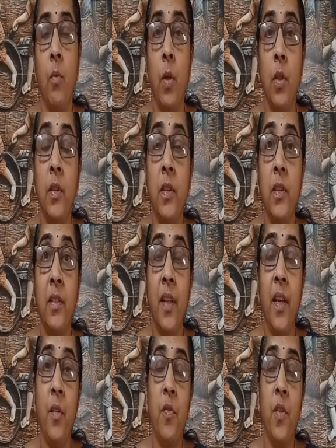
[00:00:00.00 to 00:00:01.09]
is this Reign
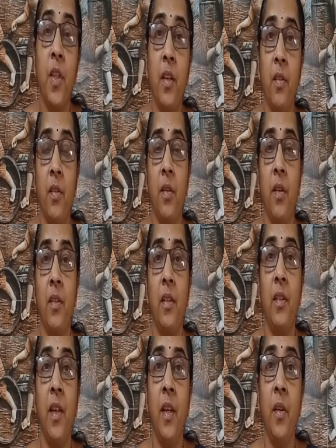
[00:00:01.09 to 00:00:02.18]
of Terror? The
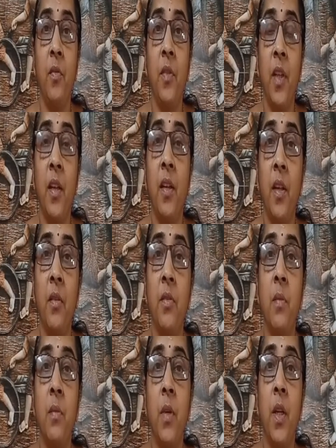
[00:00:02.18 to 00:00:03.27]
Reign of Terror gives a
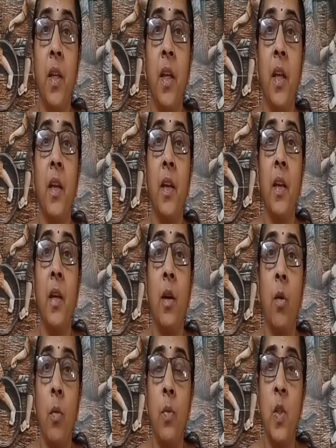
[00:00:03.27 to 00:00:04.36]
meaning.
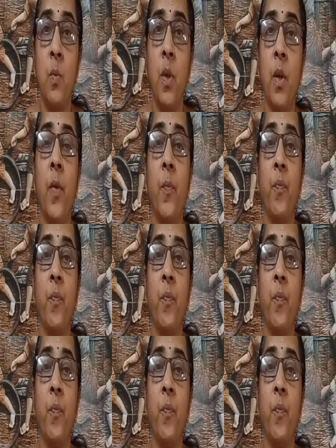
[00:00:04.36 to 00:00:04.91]
Robespierre